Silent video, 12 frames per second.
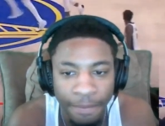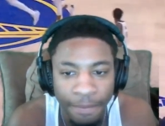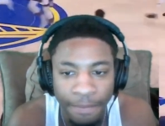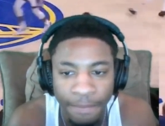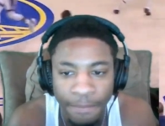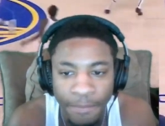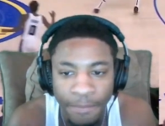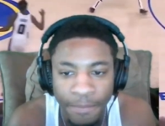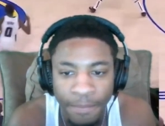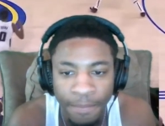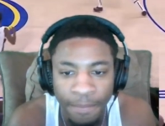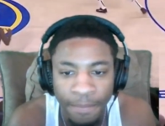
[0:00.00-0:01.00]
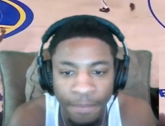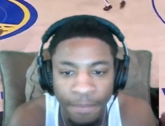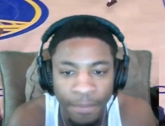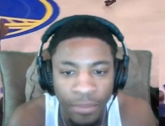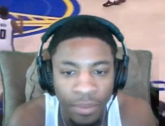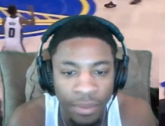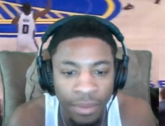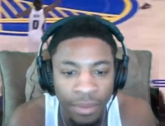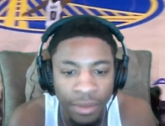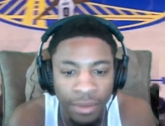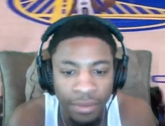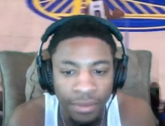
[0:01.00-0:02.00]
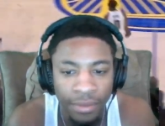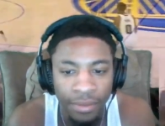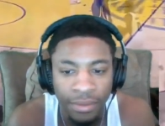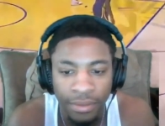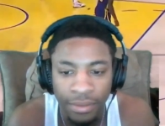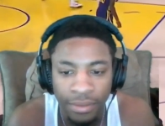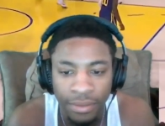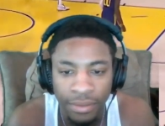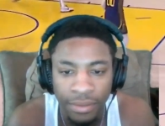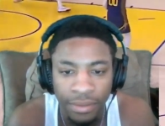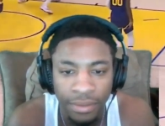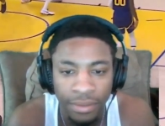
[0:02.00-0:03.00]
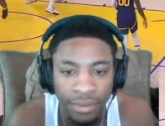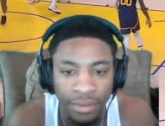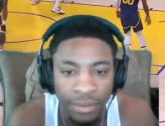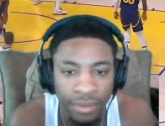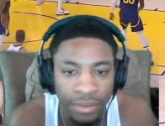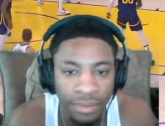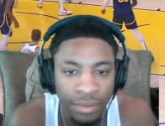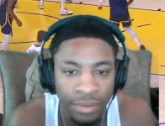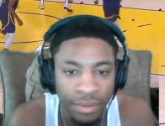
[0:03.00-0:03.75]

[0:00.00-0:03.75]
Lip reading: No one is speaking in this clip.